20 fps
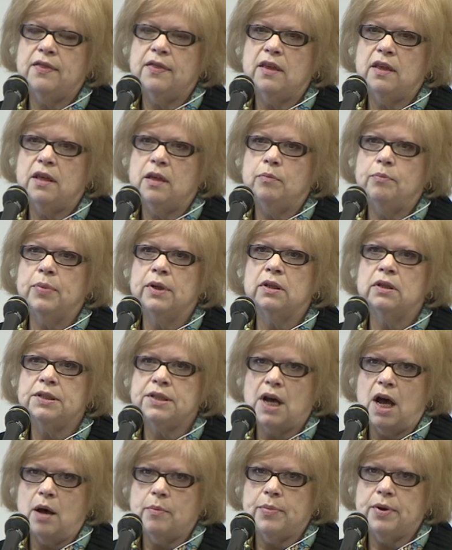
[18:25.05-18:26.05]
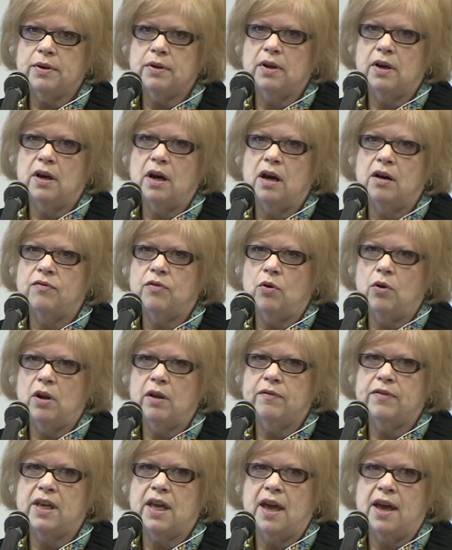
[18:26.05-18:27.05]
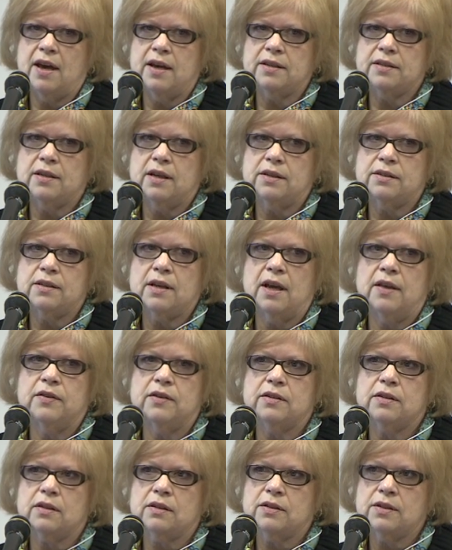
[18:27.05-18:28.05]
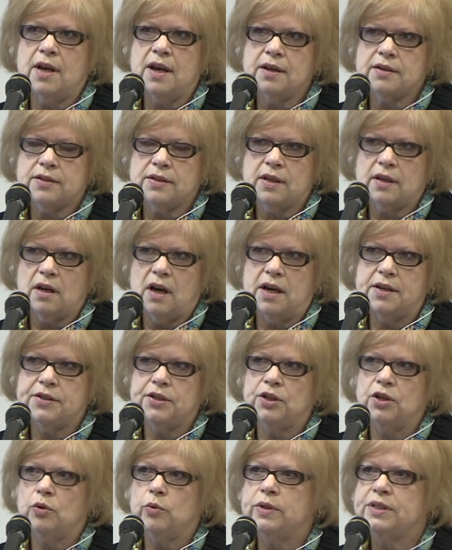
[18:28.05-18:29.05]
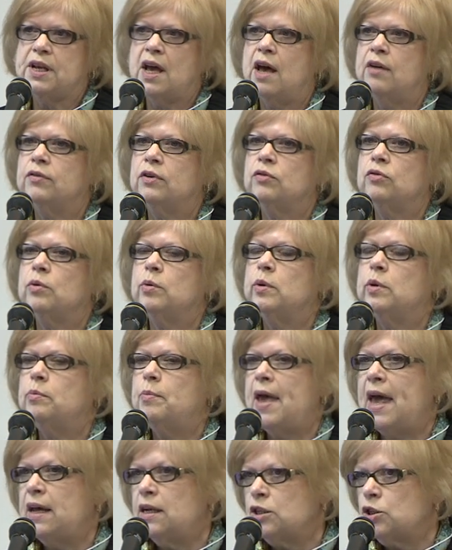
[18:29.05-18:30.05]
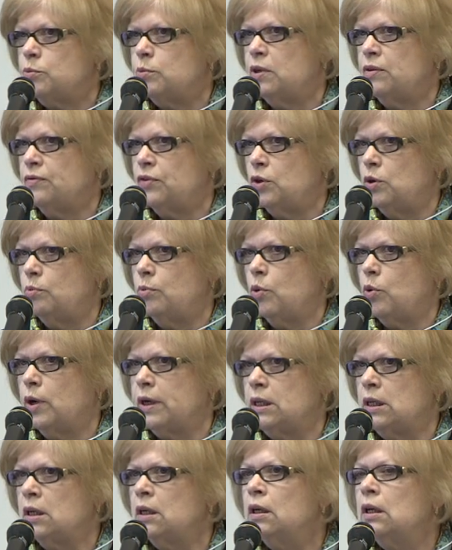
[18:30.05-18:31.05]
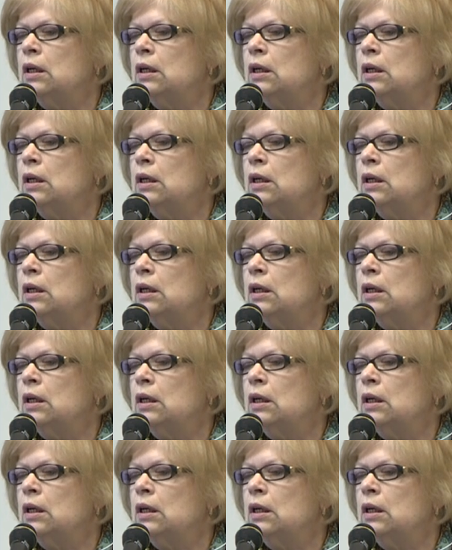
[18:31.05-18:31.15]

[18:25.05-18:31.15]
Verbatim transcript: the buildup uh, of all of the assets and the success that Geisinger was having from a management viewpoint